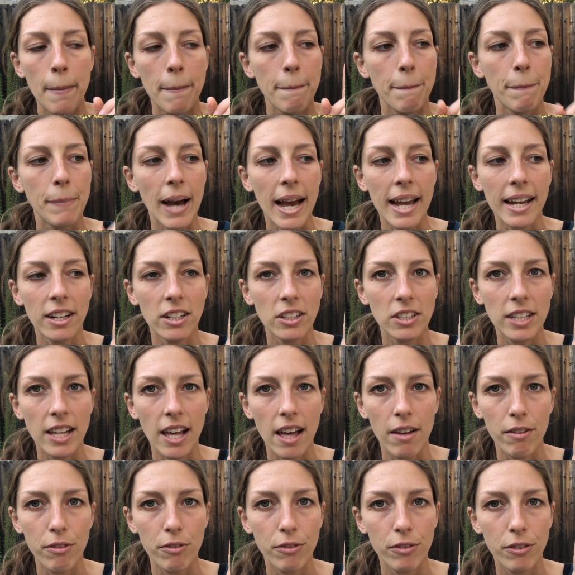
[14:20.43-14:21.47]
By
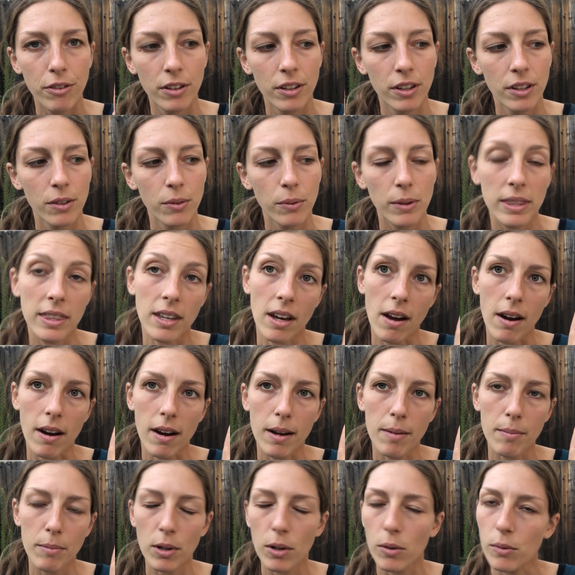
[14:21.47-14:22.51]
yourself with the
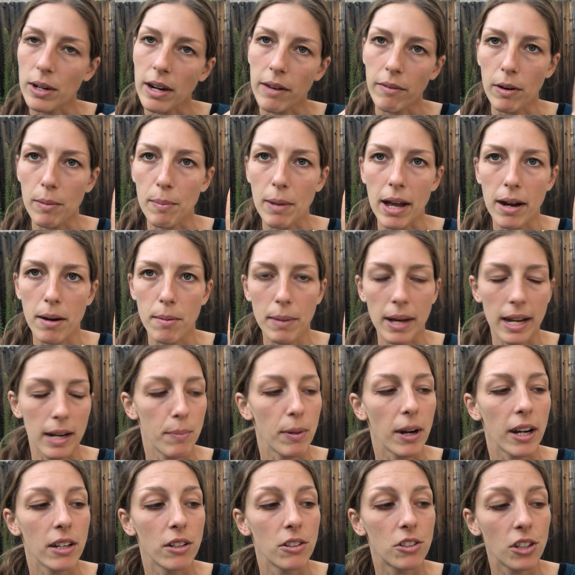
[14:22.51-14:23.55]
arm or whatever body
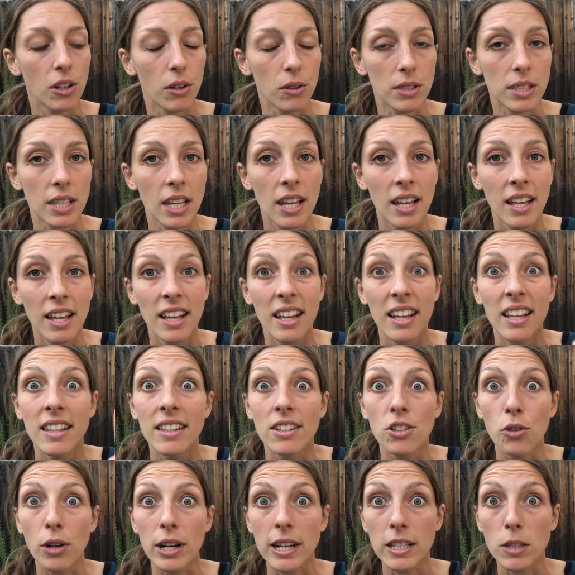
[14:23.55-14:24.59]
part you chose.
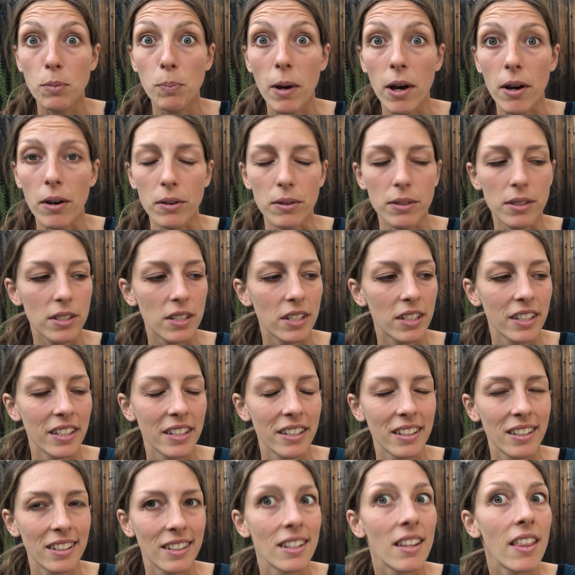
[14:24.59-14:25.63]
Transposed.
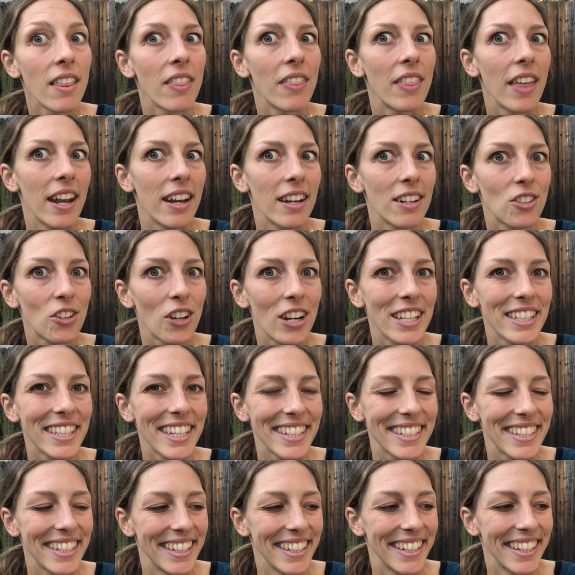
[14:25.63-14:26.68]
Then a
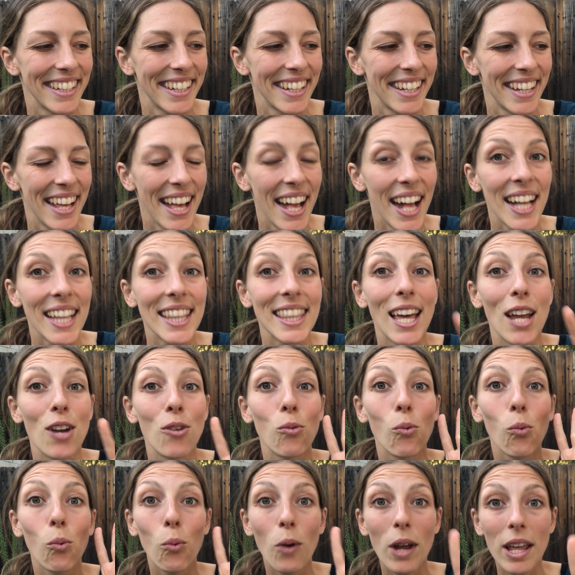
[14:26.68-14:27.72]
transition.
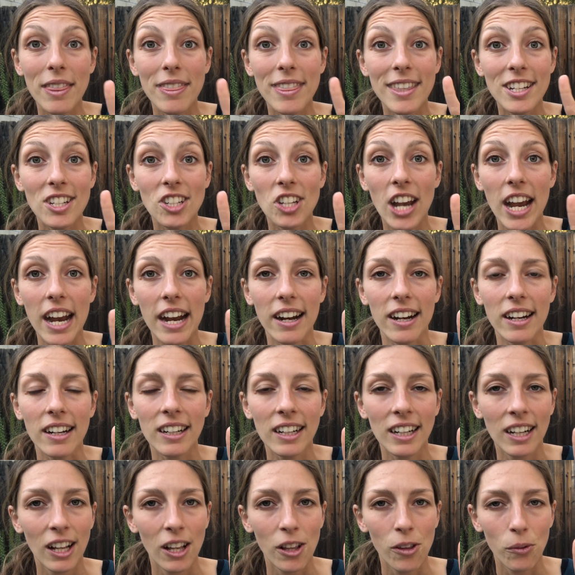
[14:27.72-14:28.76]
Then with the chair,
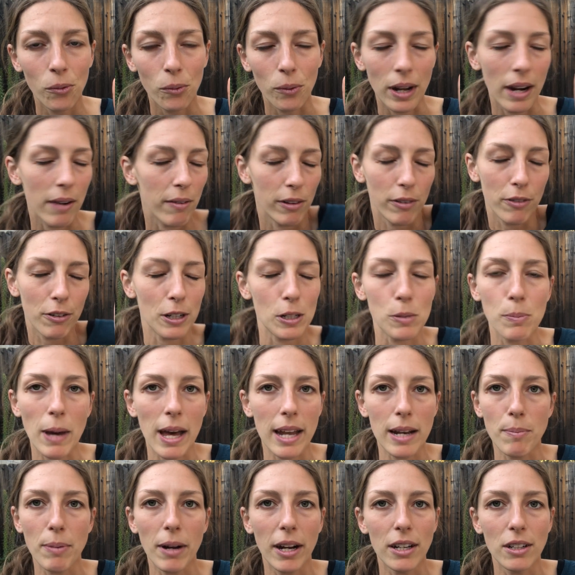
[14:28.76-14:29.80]
whatever first
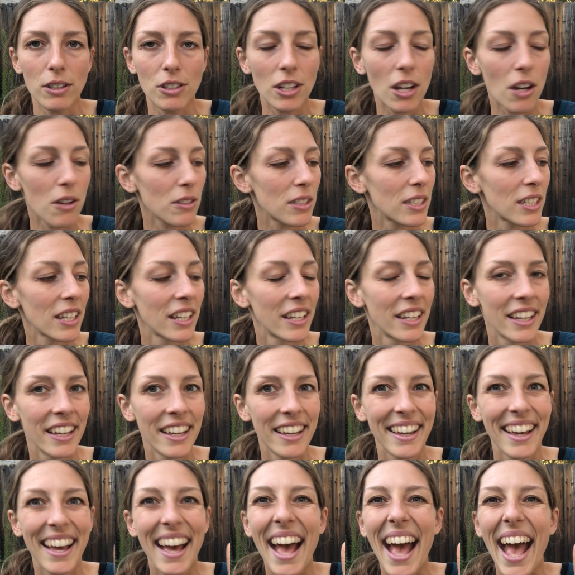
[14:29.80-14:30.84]
body part you chose,
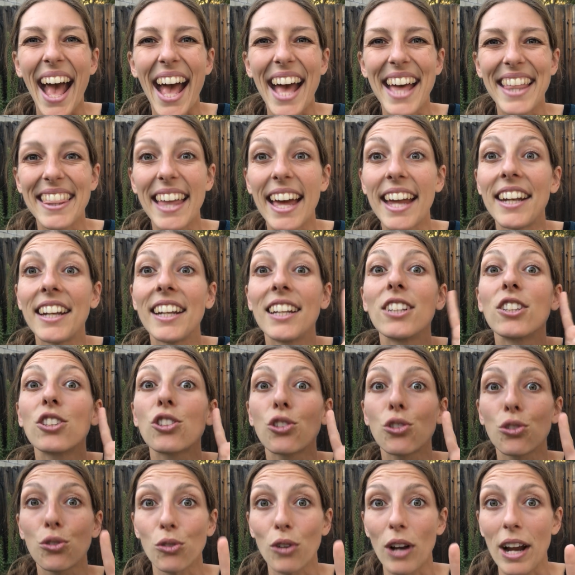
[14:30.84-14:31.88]
and then
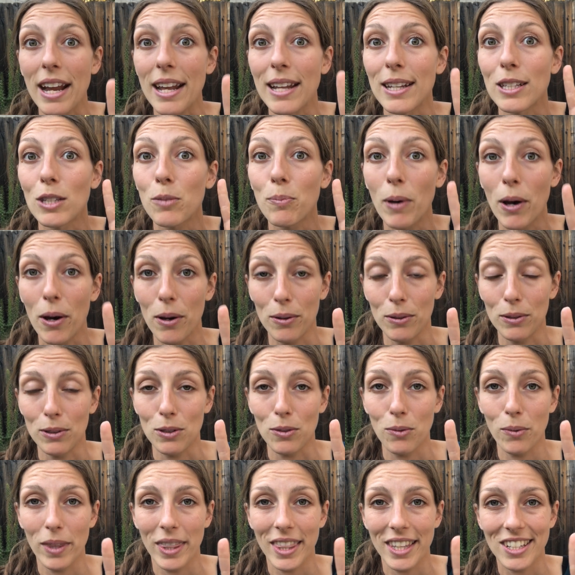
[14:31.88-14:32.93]
transposed
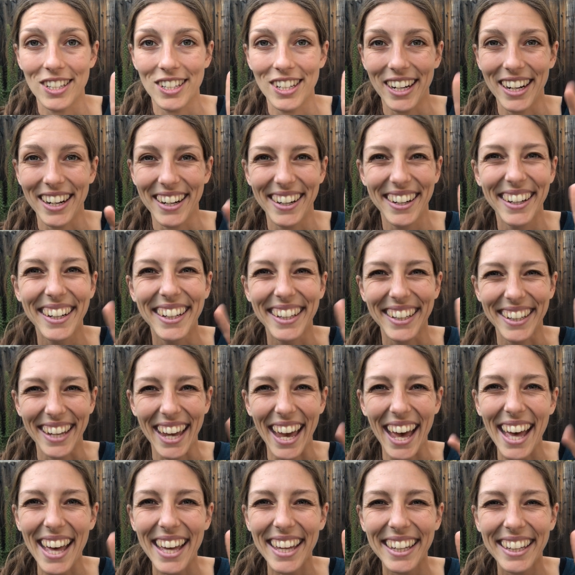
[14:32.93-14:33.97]
with the chair.
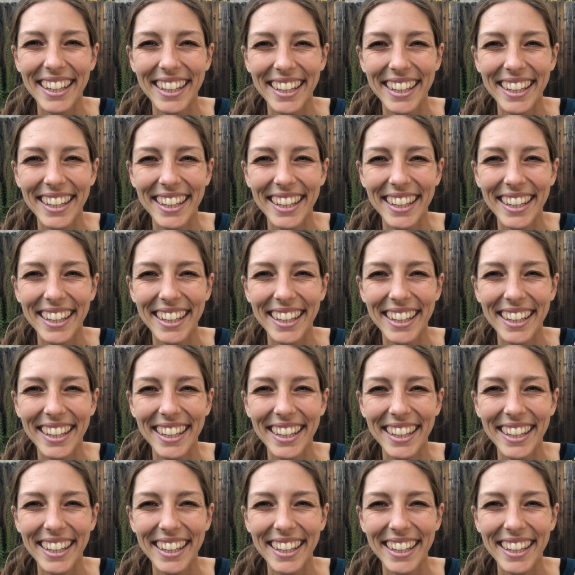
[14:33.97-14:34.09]
Yeah?